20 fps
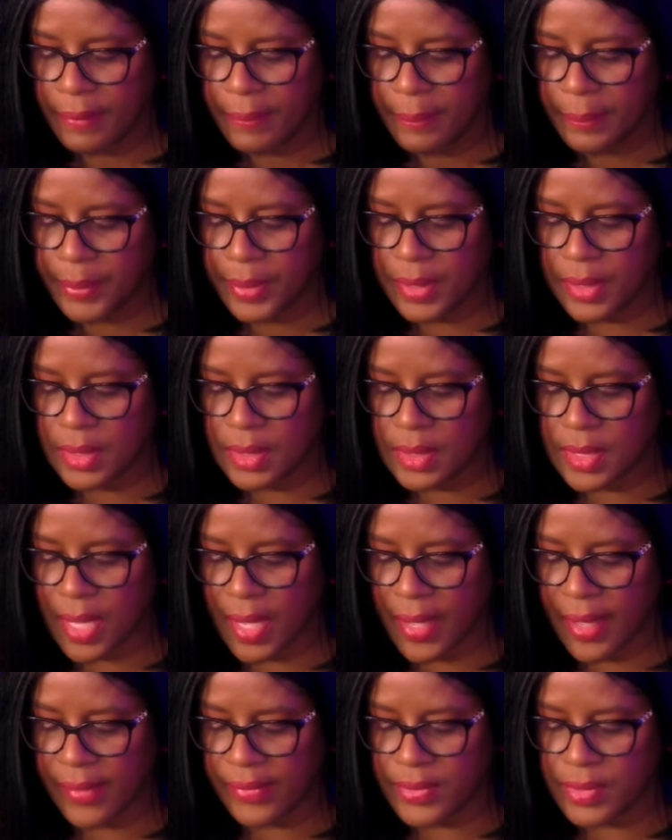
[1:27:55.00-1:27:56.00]
Please, I
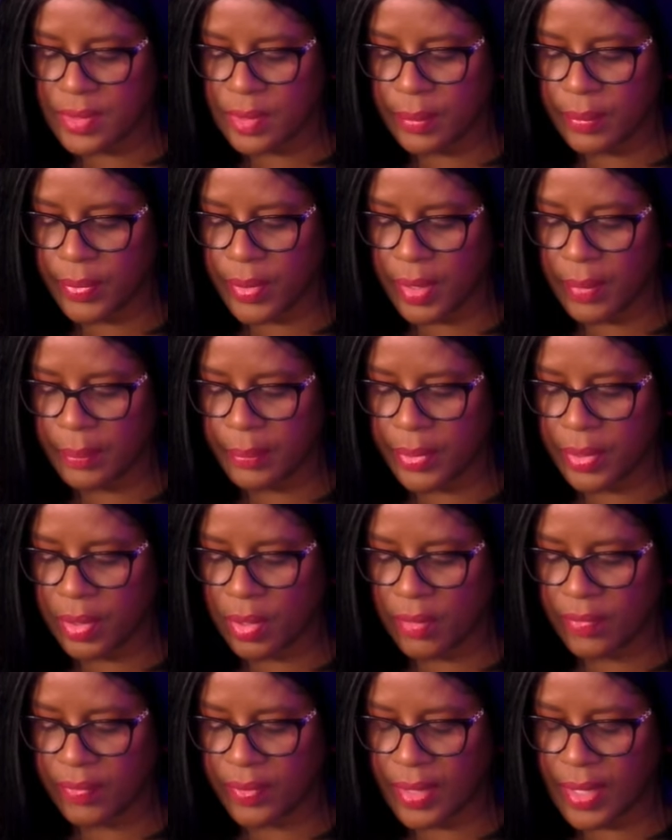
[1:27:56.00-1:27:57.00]
have some number
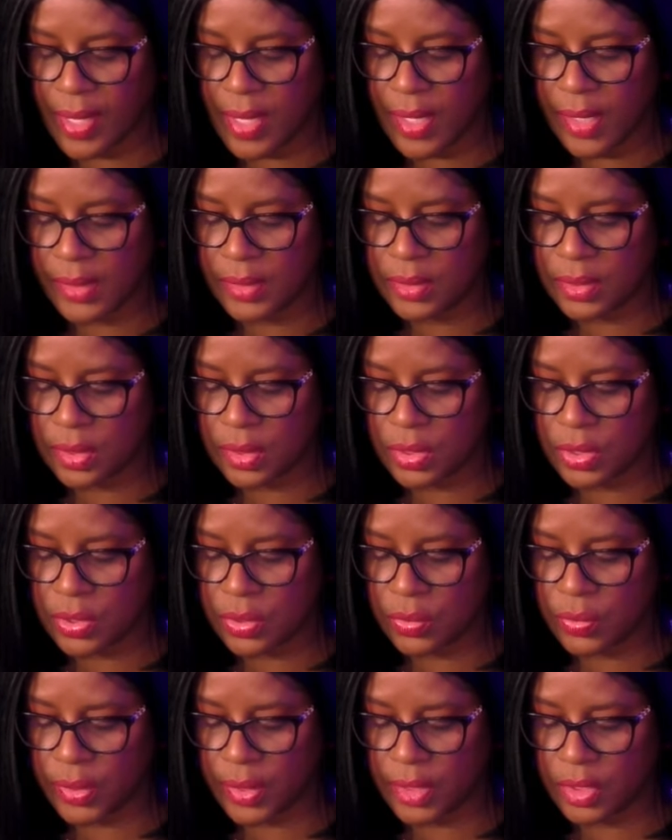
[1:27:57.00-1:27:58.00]
of guys
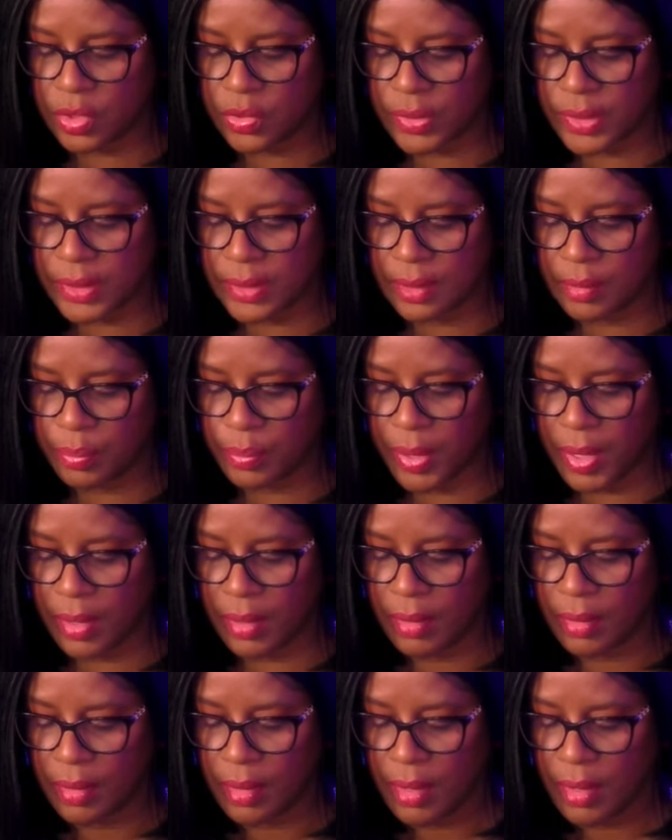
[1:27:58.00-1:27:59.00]
shown interest in me,
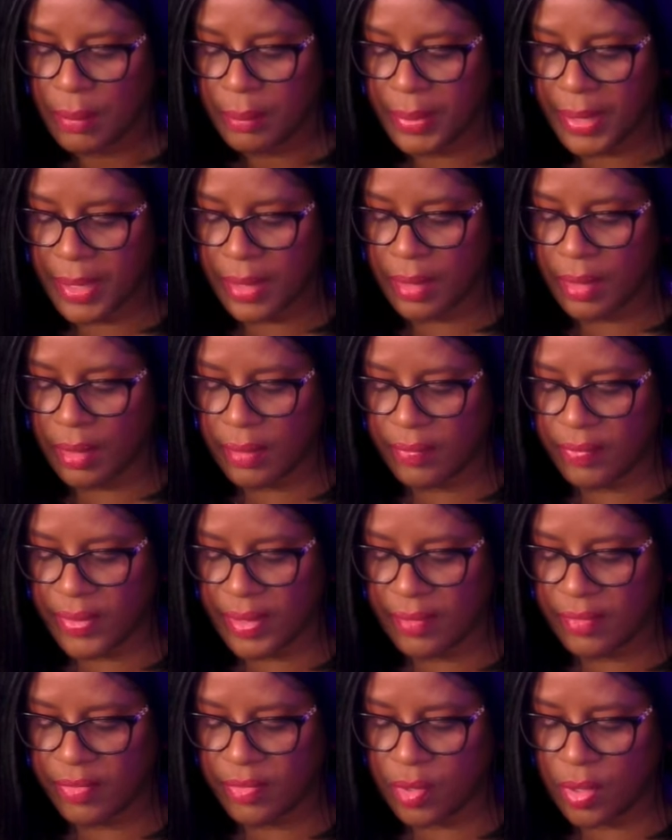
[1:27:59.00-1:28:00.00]
but none of
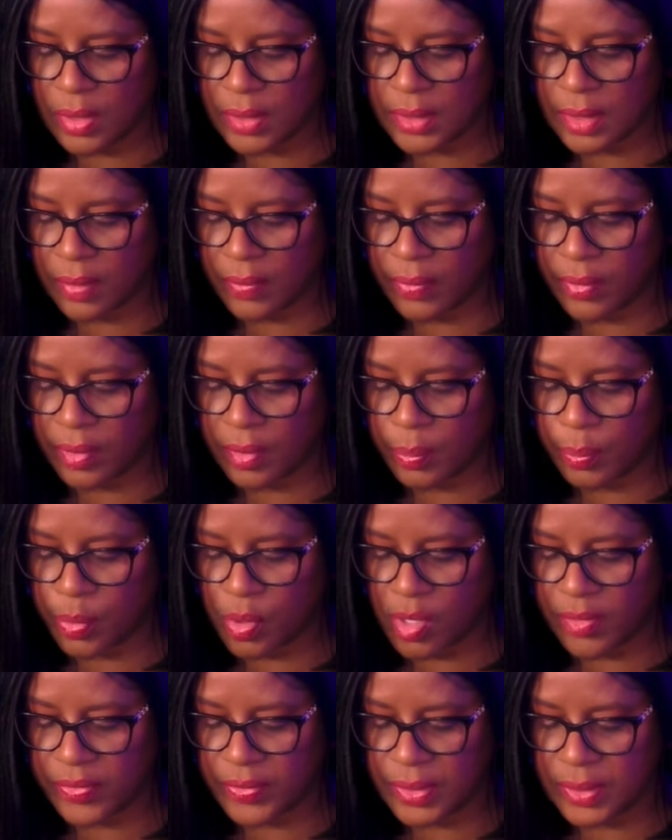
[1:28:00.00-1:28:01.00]
them falls under the
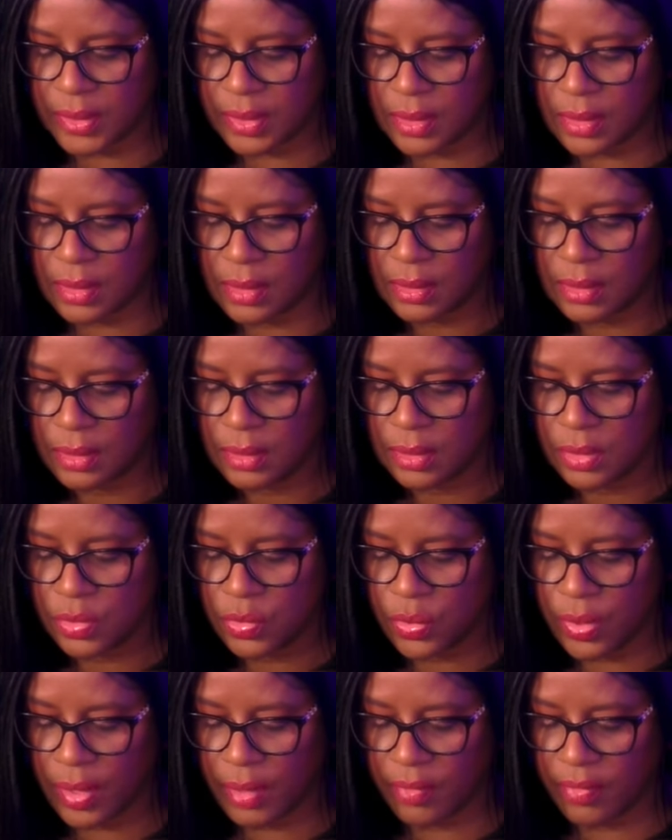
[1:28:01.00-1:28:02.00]
prophecy
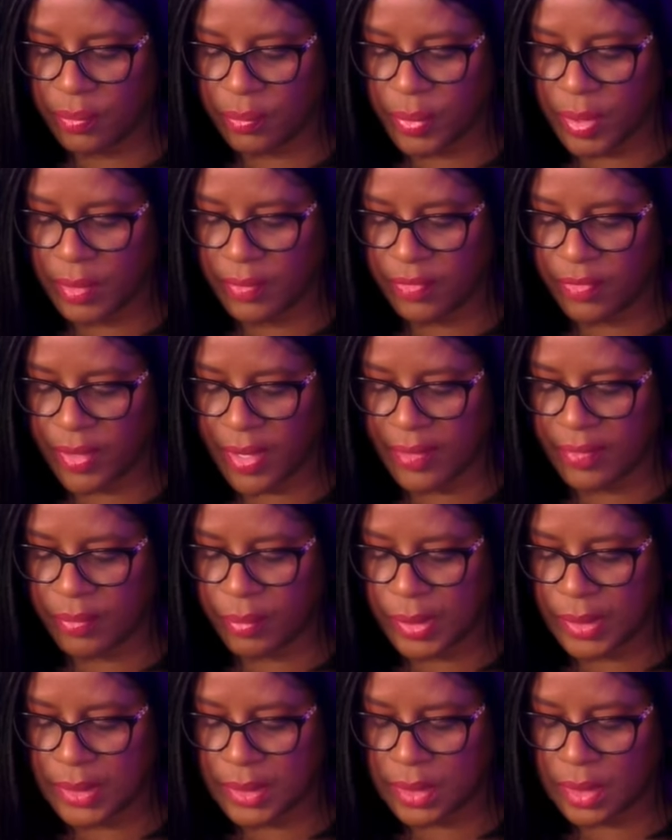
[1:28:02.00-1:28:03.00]
you gave me 5
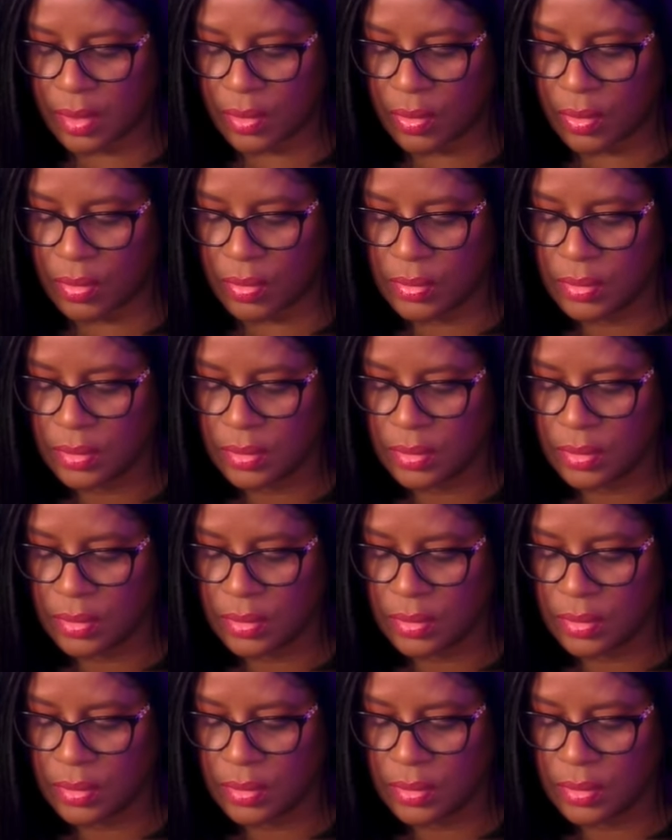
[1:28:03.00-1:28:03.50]
months ago.